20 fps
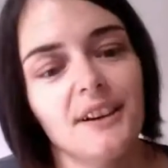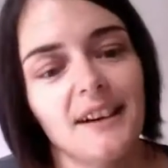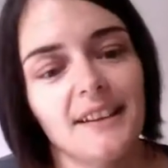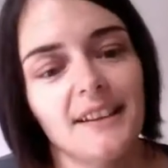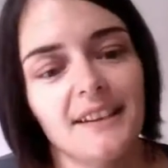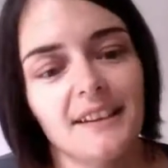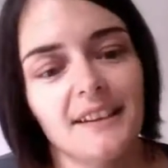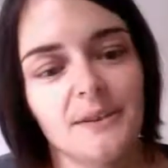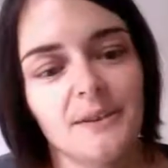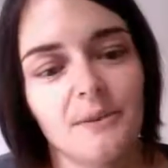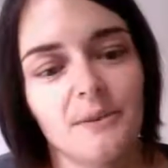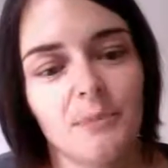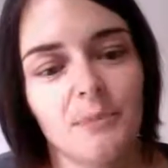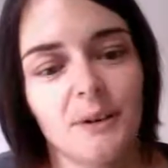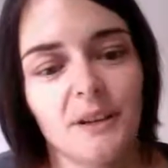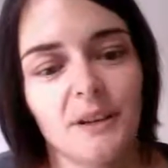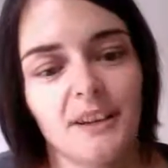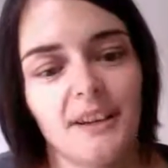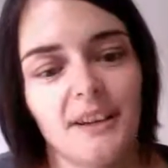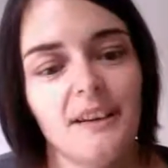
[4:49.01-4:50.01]
I think it would
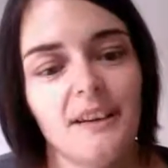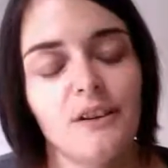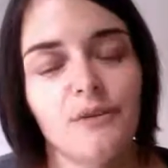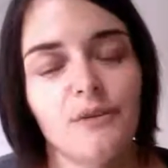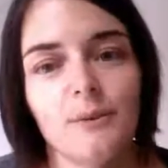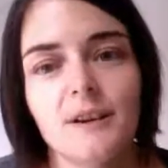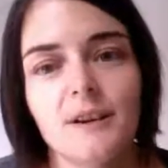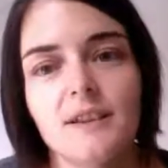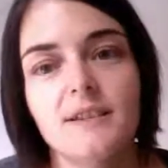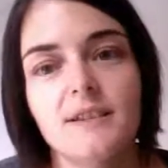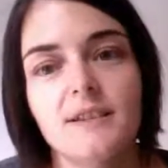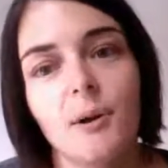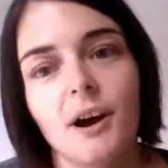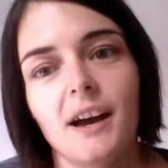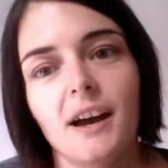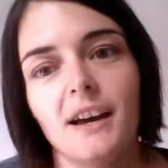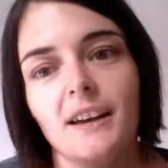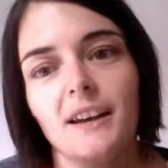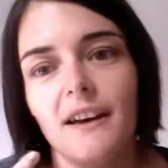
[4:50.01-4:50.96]
be neat if we inspired